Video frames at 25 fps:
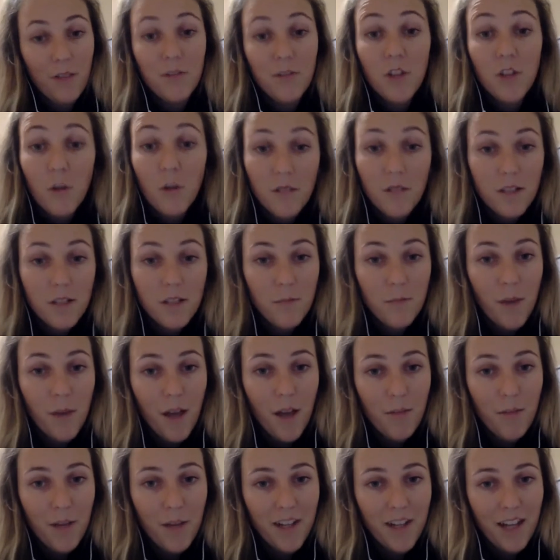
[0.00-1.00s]
so
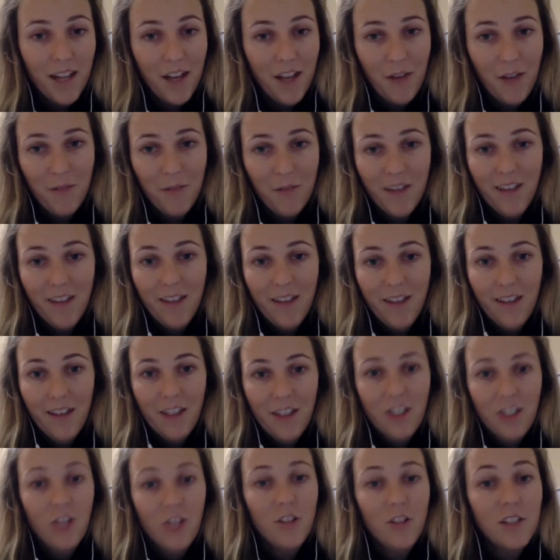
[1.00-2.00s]
inspired by Naomi.
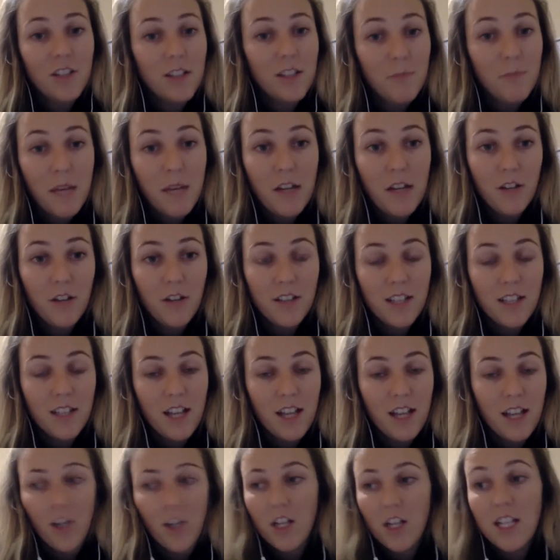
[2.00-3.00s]
She got to speak on
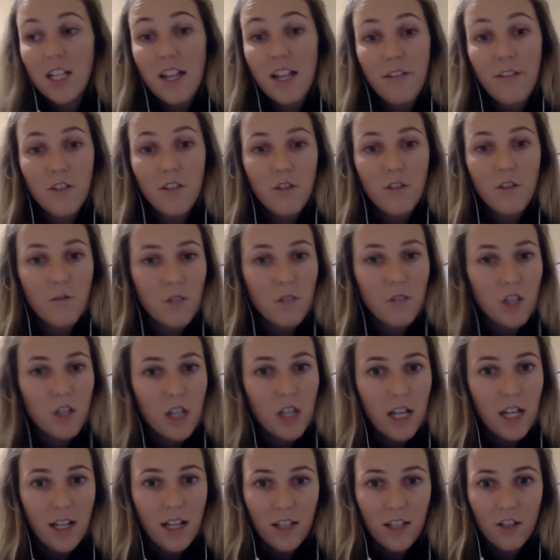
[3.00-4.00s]
stage. I can never do what
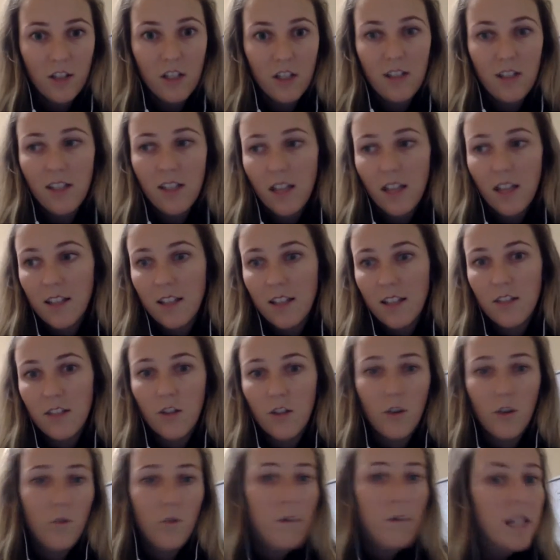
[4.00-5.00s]
she does. She's done this
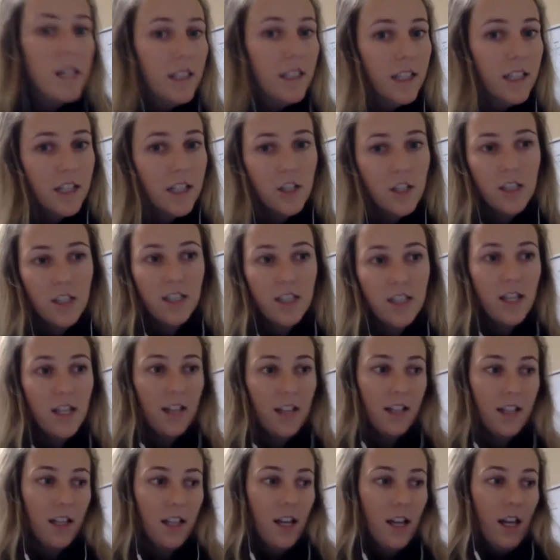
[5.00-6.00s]
so quickly. She's
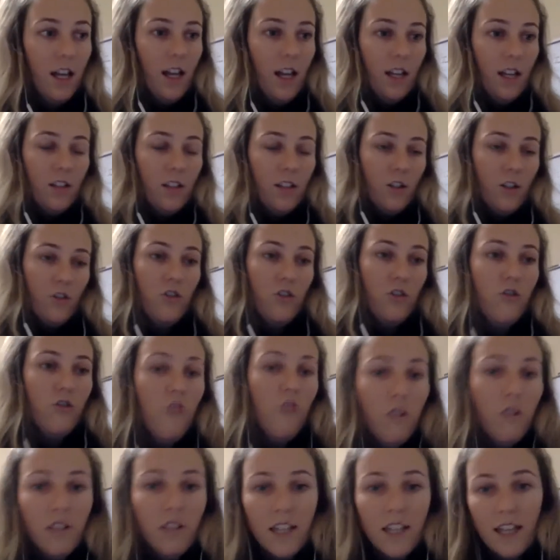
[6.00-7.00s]
done it so
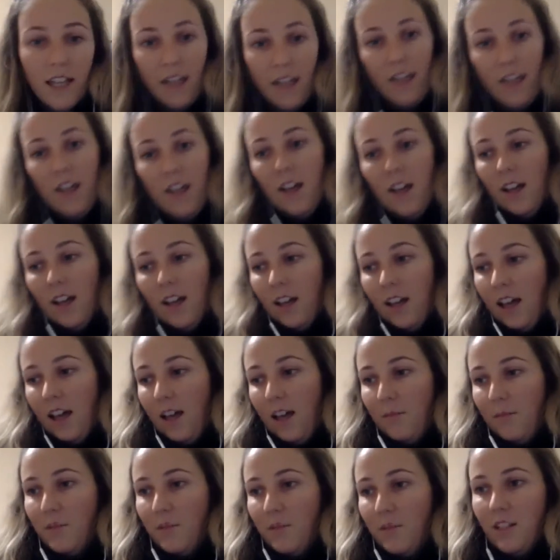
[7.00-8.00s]
strongly.
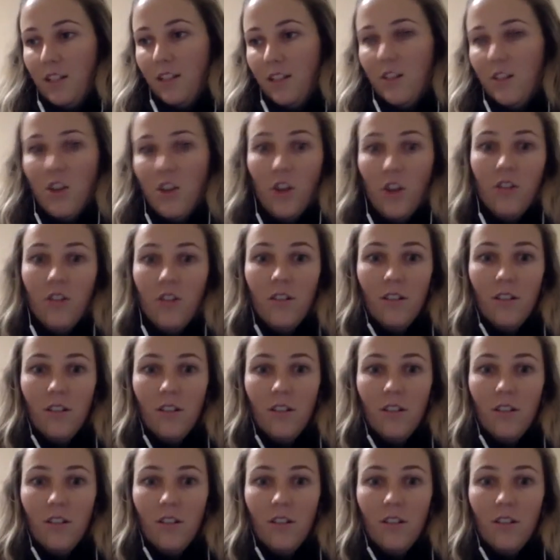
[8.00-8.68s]
Um, she's, you know,